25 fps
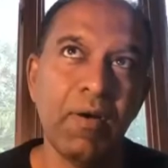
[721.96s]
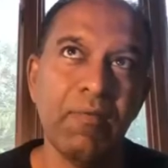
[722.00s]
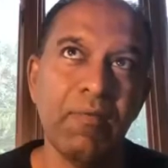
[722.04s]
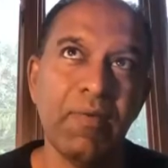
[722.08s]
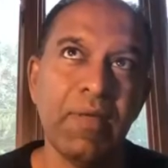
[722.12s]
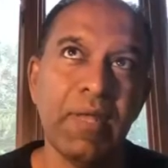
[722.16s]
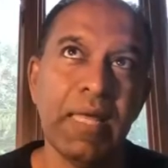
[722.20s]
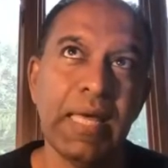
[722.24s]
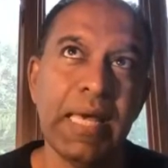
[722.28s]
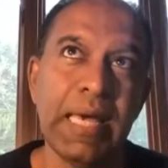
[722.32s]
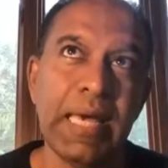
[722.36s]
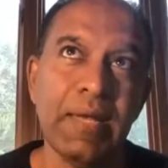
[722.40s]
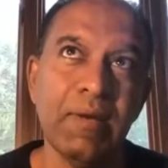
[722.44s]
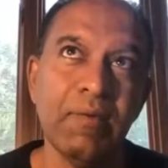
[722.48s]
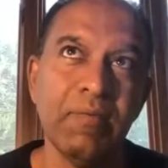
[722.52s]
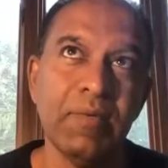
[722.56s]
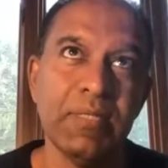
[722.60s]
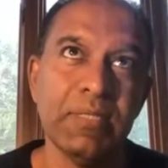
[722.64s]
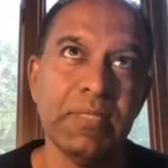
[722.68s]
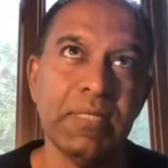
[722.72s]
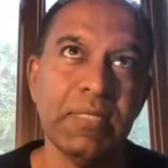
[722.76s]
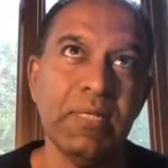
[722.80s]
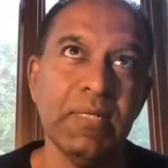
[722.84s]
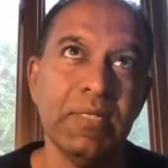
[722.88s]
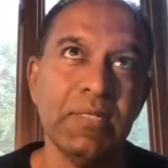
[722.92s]
an end
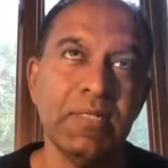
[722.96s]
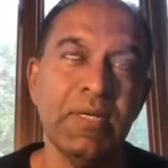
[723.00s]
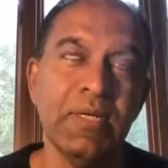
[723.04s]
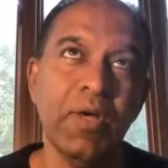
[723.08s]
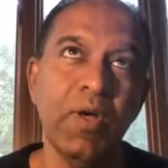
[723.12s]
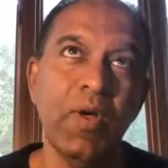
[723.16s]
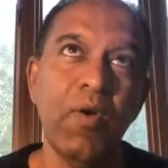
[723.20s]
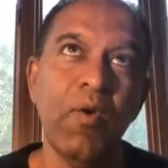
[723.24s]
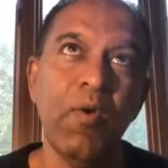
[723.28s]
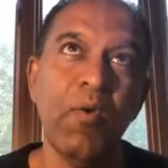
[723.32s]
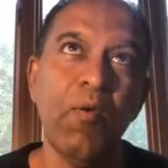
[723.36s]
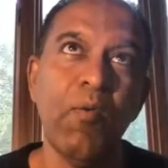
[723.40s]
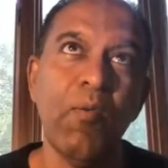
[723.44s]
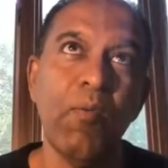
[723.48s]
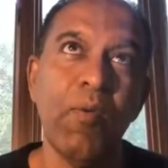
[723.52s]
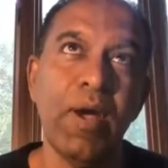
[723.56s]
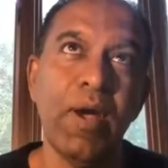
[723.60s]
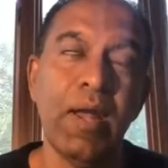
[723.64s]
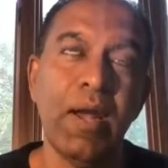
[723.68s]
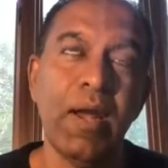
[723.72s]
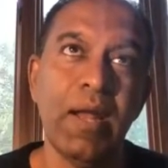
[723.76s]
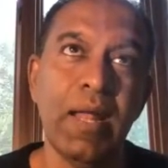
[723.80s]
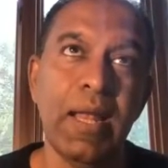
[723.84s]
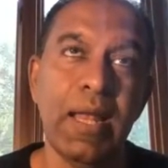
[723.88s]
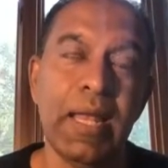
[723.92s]
result
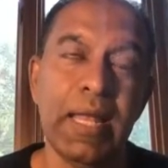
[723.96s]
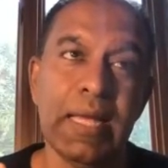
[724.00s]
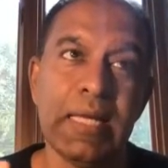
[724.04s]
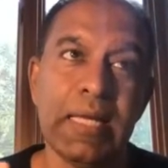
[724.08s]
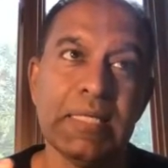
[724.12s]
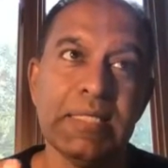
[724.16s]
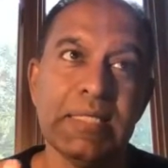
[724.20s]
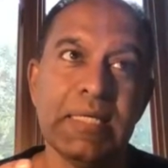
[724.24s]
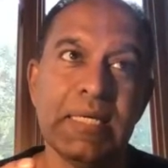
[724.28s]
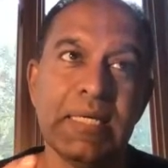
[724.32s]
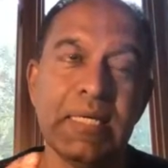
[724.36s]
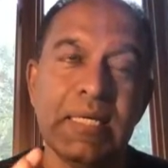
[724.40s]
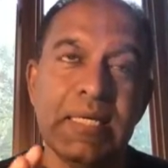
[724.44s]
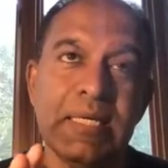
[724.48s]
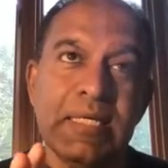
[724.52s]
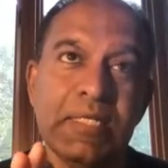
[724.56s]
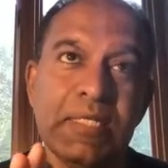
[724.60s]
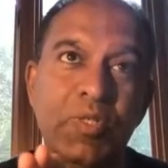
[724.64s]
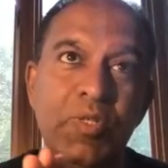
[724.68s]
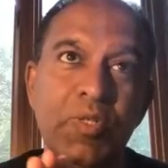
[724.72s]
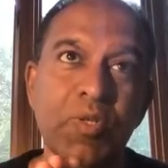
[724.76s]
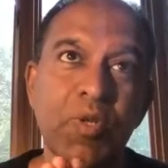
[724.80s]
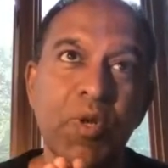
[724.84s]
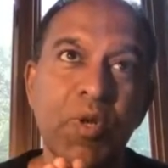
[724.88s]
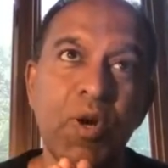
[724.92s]
where, like I said, it
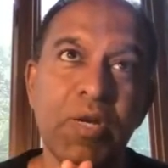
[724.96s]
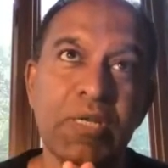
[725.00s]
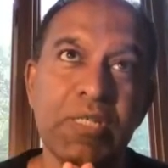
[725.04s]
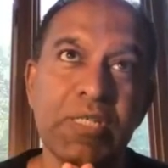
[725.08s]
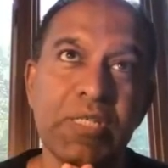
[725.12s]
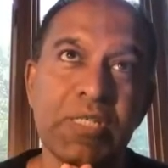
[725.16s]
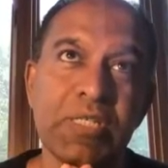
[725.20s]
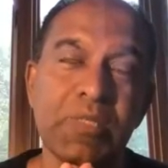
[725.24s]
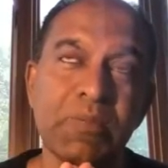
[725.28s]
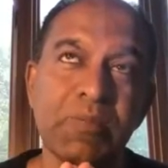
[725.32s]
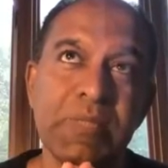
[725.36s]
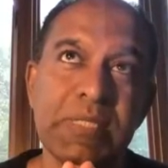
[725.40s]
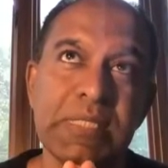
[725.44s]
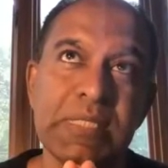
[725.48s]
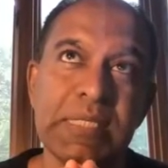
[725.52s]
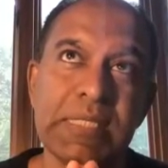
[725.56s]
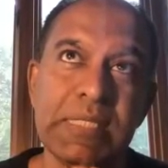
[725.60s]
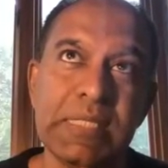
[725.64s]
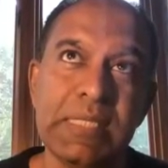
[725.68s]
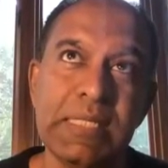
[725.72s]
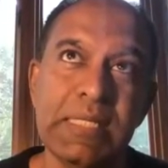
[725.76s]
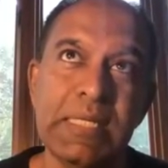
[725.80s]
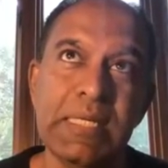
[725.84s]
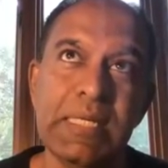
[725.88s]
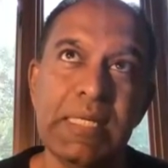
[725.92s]
should not just be
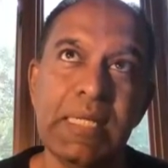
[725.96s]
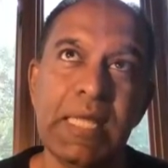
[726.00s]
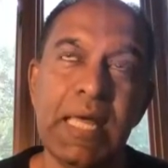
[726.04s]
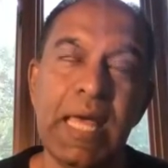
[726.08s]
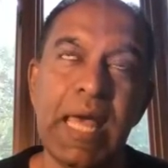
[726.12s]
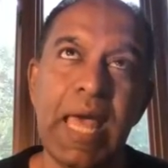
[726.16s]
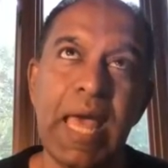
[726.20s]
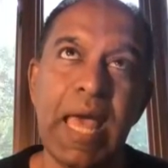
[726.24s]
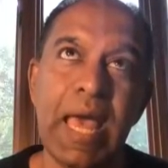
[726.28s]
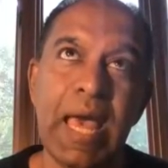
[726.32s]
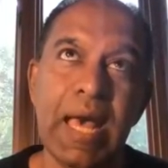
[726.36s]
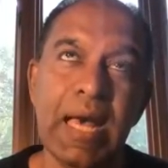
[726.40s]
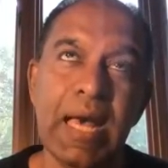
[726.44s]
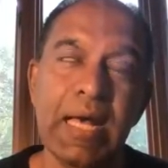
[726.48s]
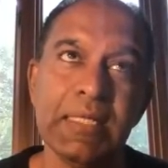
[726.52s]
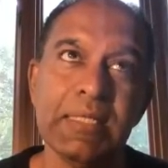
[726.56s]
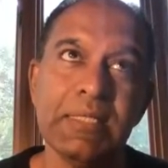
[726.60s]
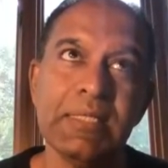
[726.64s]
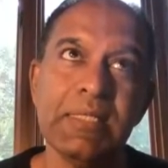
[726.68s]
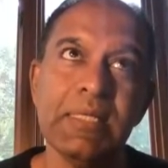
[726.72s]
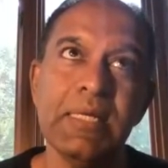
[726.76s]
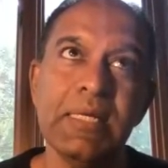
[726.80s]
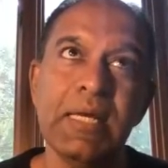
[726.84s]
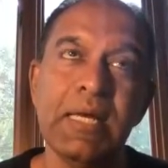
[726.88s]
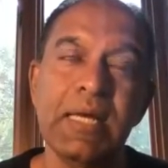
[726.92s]
seen
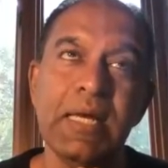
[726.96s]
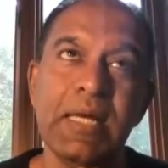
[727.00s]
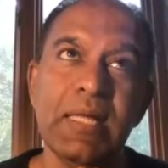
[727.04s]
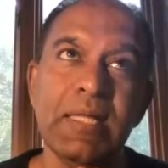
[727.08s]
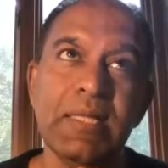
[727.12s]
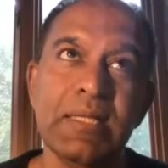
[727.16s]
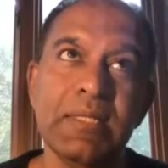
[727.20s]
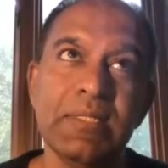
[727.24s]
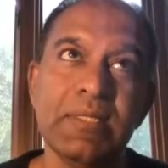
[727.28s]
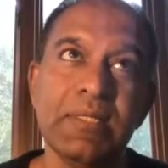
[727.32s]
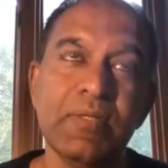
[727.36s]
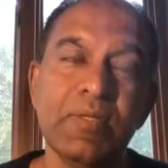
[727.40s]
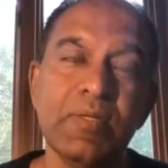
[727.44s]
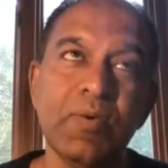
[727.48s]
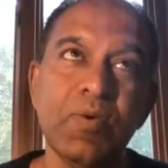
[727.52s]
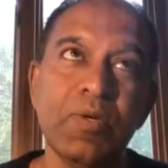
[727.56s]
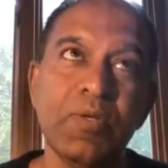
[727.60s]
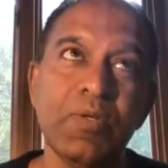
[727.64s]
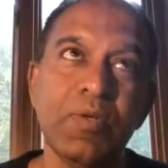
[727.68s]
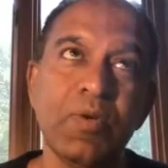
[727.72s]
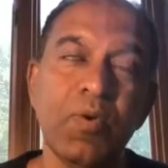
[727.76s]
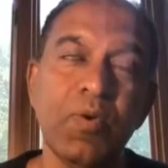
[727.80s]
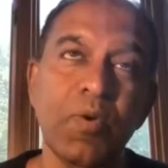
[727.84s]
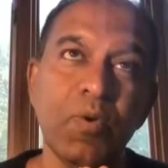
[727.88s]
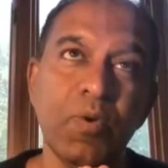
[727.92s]
as this is going
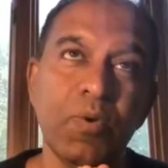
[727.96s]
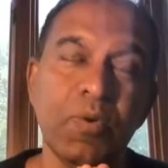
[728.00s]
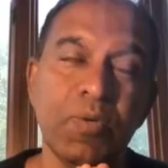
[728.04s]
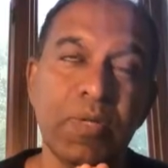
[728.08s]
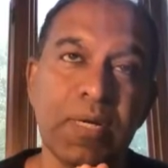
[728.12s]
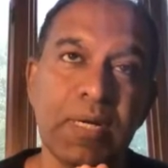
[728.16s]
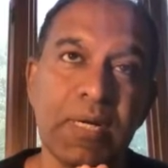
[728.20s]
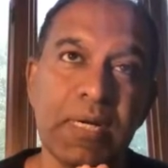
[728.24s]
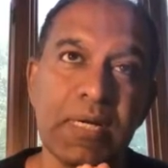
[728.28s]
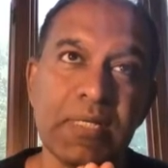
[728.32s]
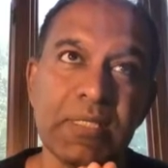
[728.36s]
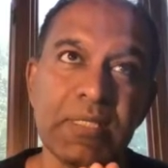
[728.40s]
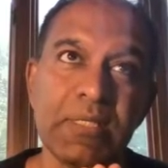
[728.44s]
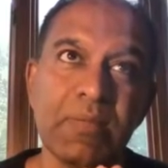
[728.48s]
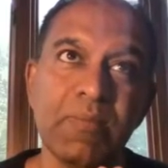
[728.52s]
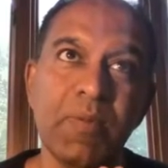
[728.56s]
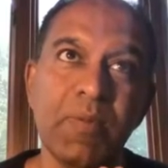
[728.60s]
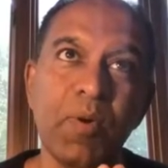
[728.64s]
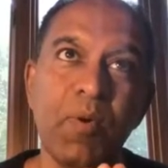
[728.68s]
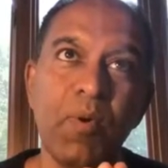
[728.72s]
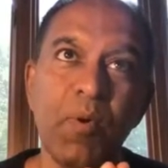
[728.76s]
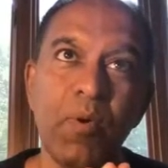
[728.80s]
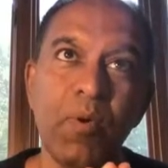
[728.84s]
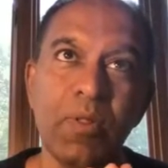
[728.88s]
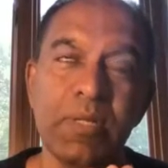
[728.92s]
to go to the customer
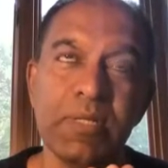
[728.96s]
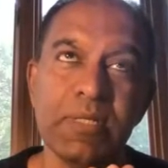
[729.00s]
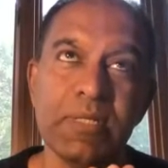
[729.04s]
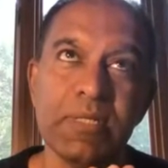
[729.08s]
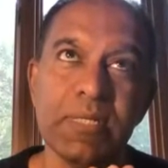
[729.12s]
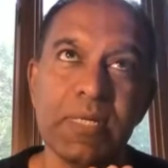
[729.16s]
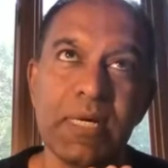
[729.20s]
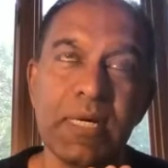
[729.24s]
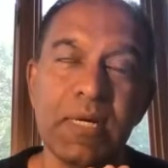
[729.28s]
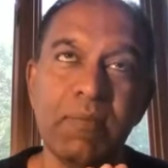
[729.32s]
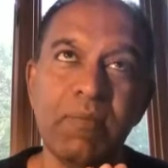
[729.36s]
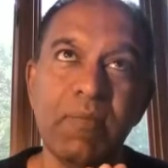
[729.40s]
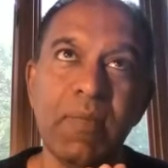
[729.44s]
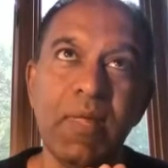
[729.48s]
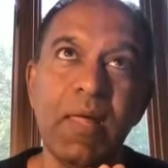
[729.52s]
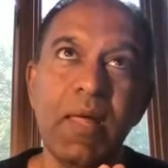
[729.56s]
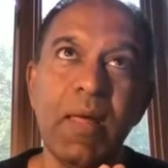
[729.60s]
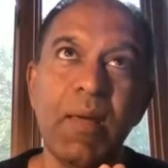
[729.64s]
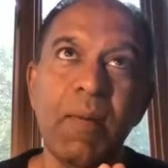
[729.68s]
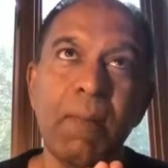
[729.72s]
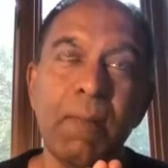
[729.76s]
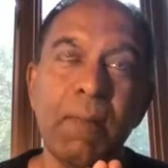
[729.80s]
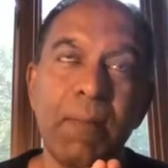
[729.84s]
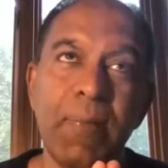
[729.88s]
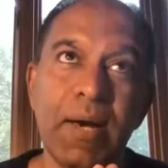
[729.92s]
all the time,
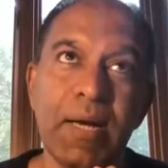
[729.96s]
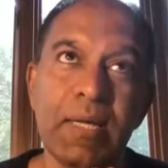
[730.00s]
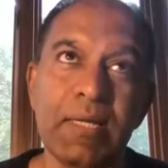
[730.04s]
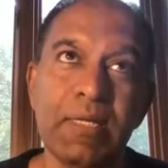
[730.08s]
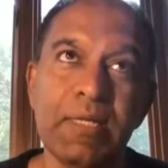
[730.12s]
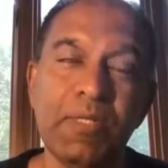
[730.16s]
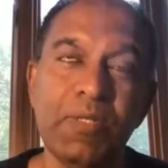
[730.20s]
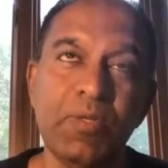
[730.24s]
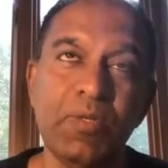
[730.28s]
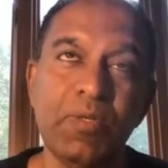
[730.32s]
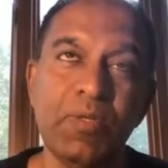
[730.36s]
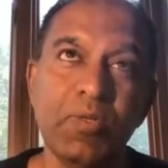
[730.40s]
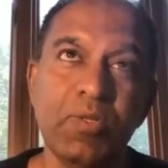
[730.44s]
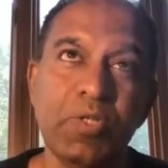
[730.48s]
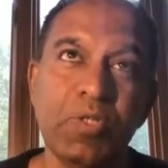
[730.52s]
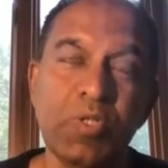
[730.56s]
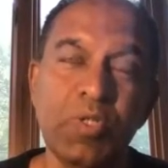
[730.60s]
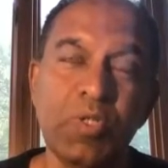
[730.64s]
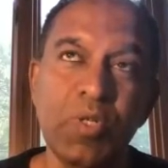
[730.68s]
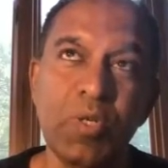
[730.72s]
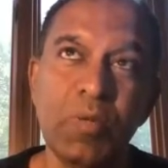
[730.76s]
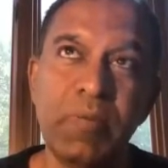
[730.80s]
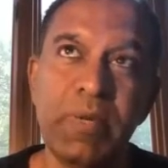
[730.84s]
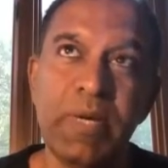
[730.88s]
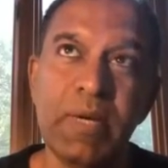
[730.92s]
but you
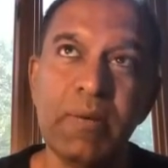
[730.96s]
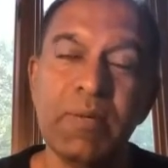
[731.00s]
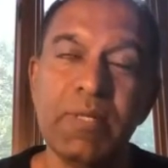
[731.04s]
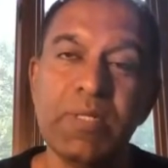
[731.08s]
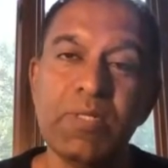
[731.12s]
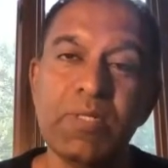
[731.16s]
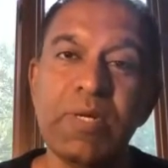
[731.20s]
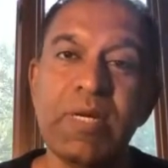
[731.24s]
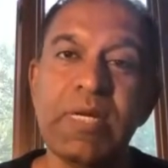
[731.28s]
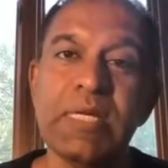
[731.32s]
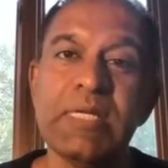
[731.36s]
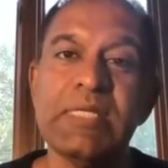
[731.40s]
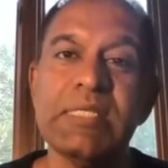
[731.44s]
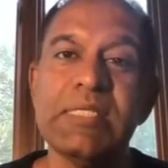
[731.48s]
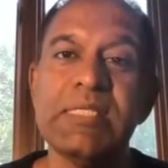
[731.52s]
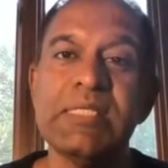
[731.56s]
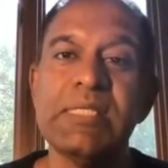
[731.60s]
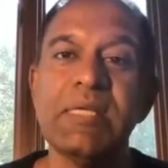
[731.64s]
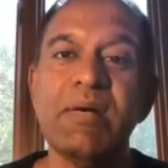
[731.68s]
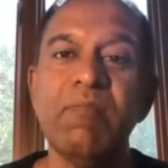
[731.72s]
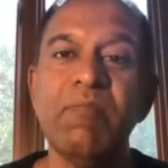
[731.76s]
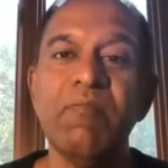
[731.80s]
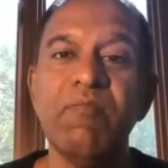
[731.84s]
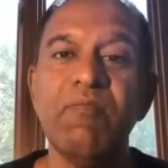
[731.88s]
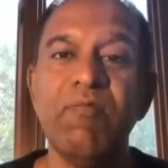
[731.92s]
should be able to get
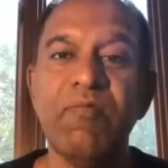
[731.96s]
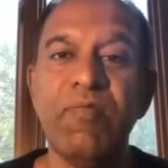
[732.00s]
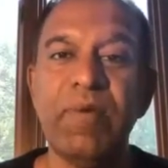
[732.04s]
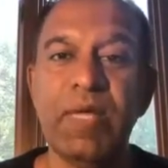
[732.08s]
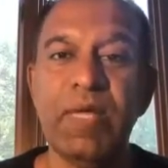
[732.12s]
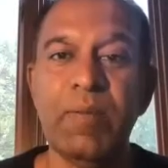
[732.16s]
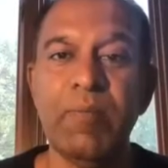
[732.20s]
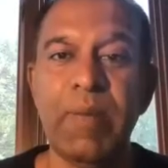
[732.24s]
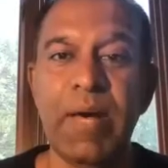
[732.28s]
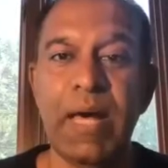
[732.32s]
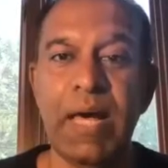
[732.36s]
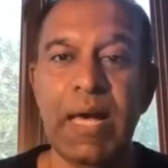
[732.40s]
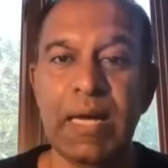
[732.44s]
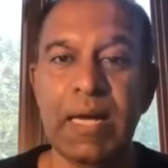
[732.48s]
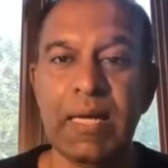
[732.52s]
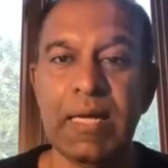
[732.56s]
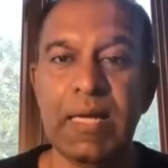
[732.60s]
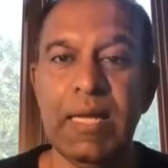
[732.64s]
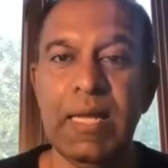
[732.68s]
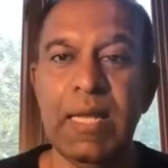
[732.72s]
some feedback.